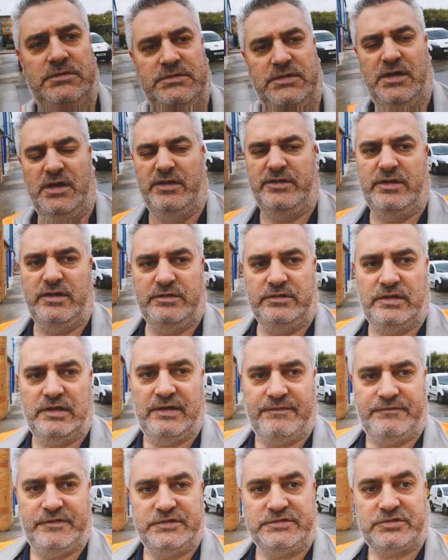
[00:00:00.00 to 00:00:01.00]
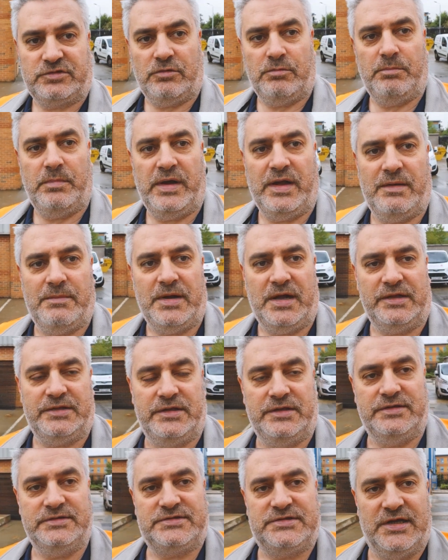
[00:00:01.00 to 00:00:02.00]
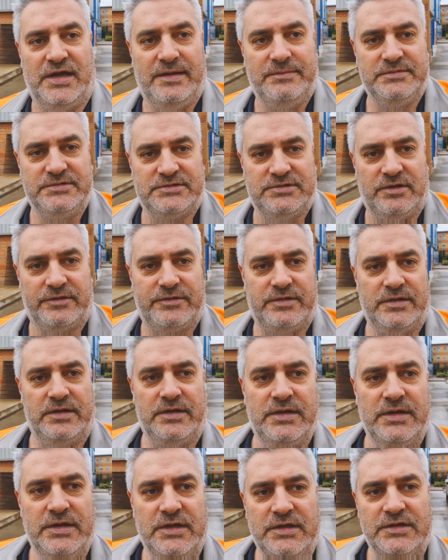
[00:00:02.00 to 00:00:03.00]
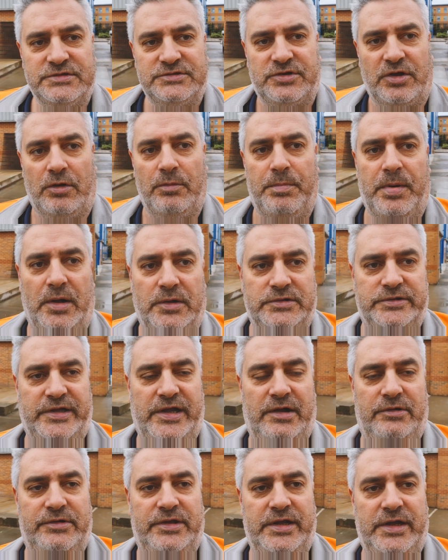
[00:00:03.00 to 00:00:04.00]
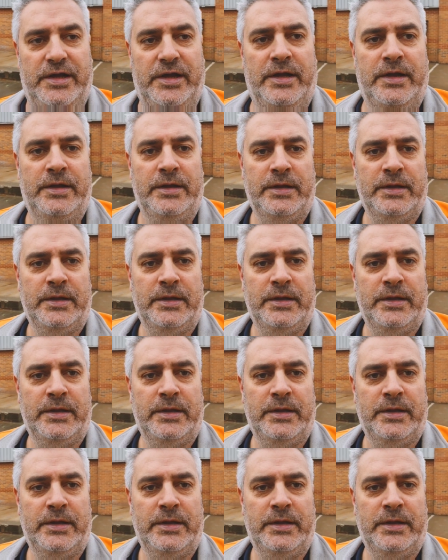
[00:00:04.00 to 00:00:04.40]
So they'll have this done by about dinner time, there's nothing. It's all bolt down here.